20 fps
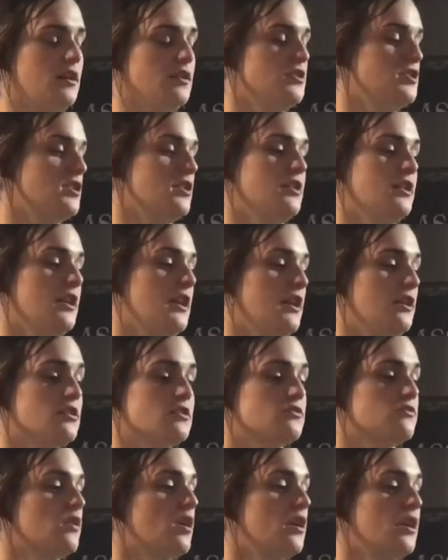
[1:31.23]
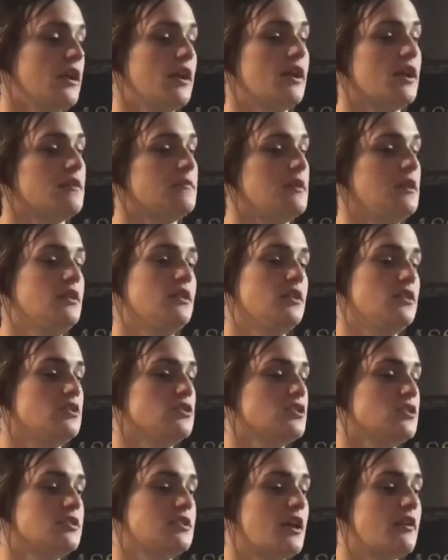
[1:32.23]
agility, there's running. I mean,
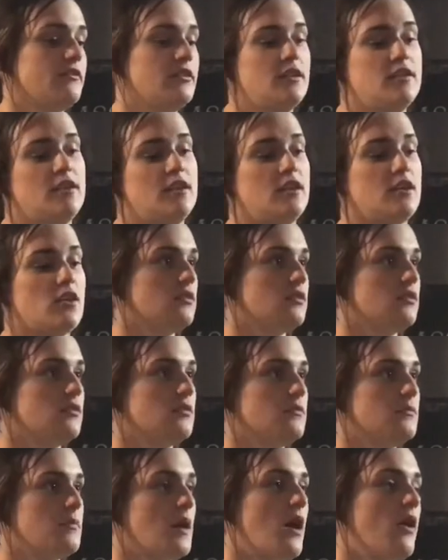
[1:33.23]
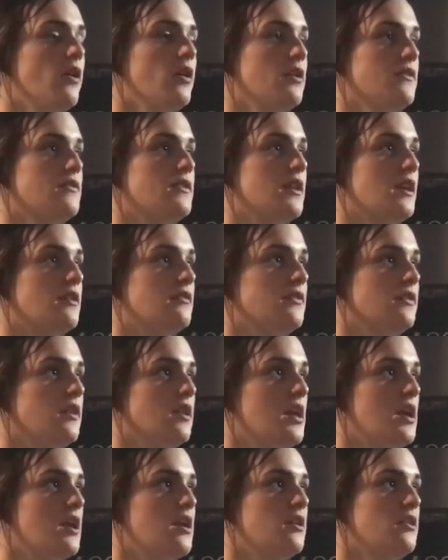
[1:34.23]
there's just everything. Powerlifting, I feel
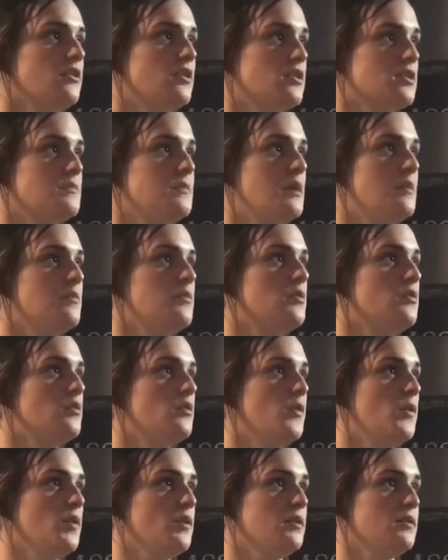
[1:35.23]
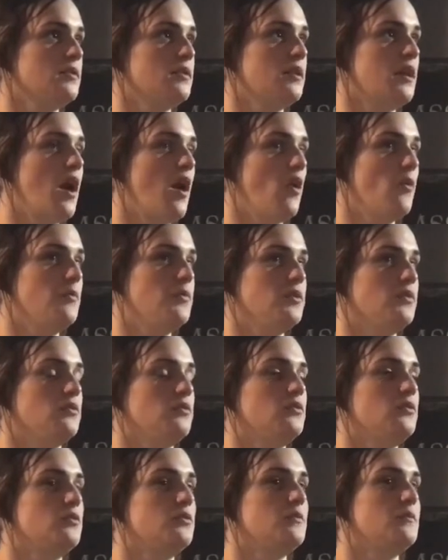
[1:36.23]
like there's people who will help
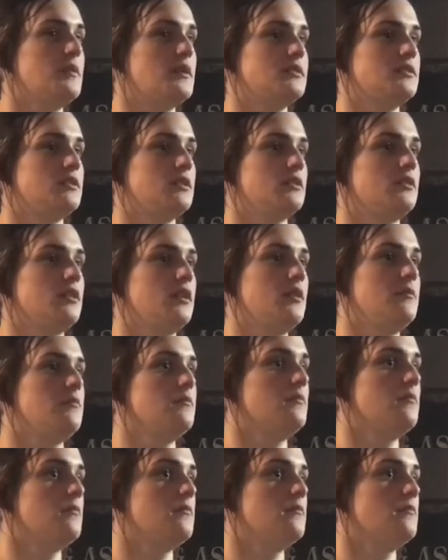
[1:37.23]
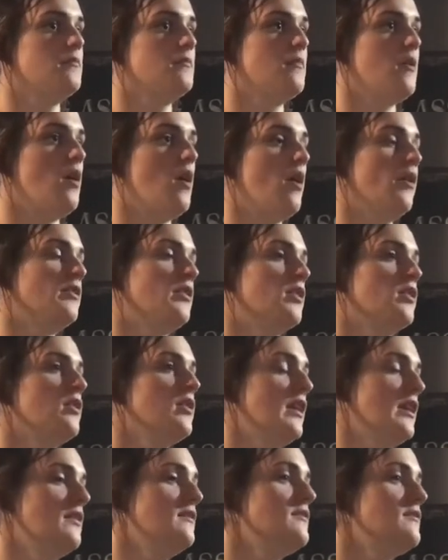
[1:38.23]
you basically on
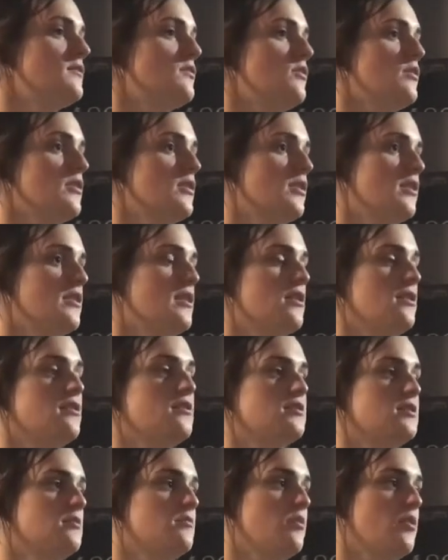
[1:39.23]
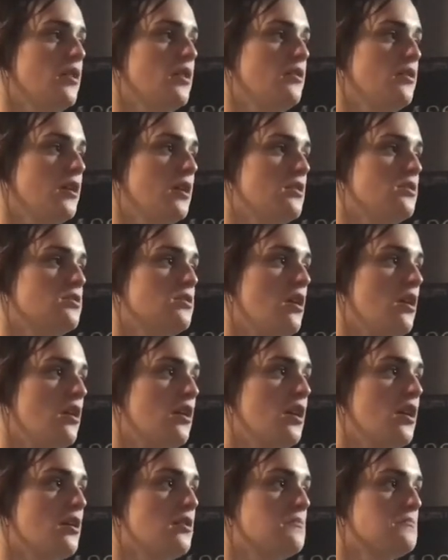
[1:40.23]
your lift, or they're there to support you to get
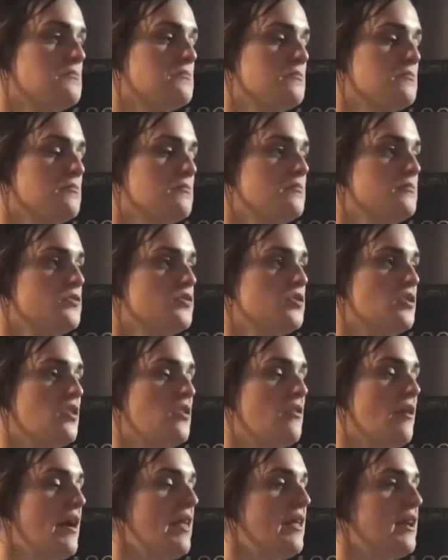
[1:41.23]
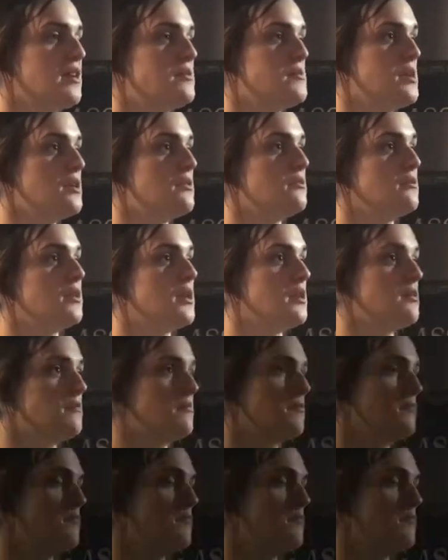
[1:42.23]
stronger. So I like them equally.